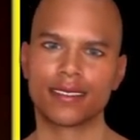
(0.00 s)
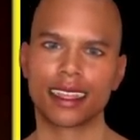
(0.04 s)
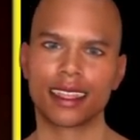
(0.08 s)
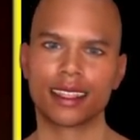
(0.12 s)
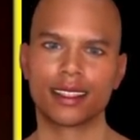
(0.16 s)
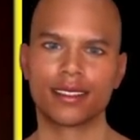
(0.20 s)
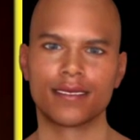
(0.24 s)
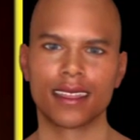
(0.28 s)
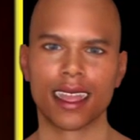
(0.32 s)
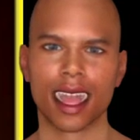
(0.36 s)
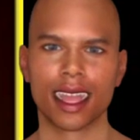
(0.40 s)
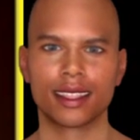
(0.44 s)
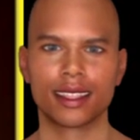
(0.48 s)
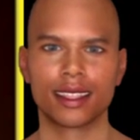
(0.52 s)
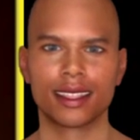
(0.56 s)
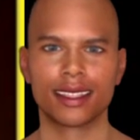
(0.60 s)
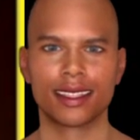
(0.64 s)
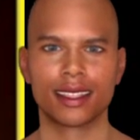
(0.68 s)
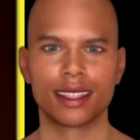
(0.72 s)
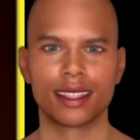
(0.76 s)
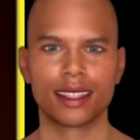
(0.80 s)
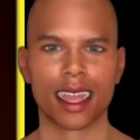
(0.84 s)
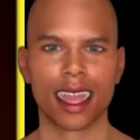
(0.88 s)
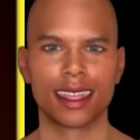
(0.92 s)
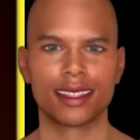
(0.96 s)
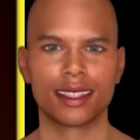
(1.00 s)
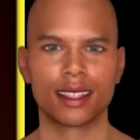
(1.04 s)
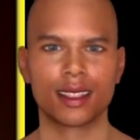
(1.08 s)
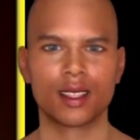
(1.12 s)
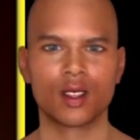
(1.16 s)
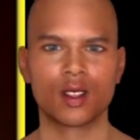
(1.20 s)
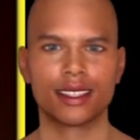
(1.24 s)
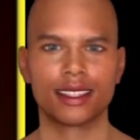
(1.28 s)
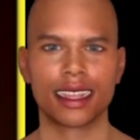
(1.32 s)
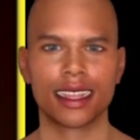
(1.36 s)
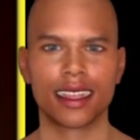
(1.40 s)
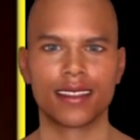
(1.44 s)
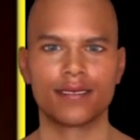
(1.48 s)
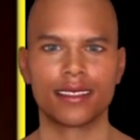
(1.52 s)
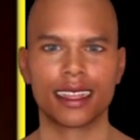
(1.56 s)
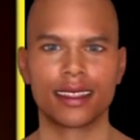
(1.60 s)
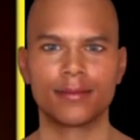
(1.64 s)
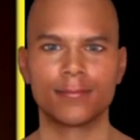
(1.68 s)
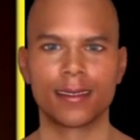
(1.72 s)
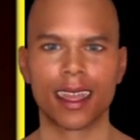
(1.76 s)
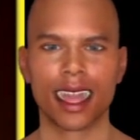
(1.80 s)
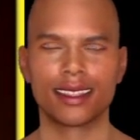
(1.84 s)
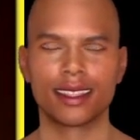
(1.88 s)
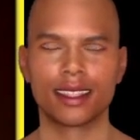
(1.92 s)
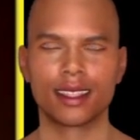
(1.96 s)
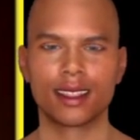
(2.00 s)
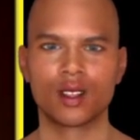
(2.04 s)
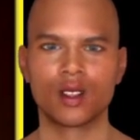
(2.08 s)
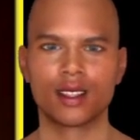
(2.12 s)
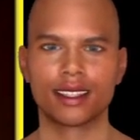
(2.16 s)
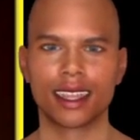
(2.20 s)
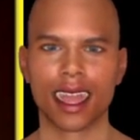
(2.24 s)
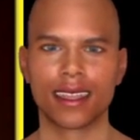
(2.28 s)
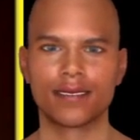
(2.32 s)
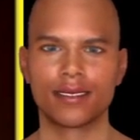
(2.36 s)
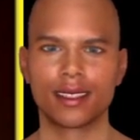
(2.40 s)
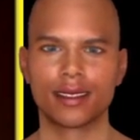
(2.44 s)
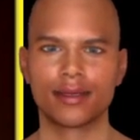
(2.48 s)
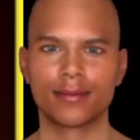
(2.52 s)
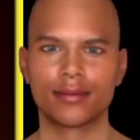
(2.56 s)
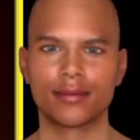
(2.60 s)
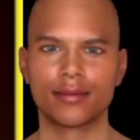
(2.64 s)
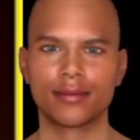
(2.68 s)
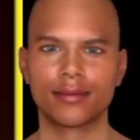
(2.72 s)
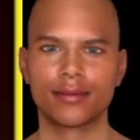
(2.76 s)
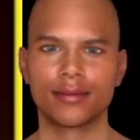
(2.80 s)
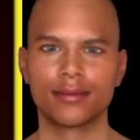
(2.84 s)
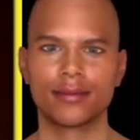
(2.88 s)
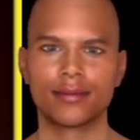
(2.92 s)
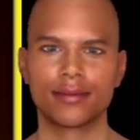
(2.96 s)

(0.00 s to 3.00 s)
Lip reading: because they said that he authorized it although he never did.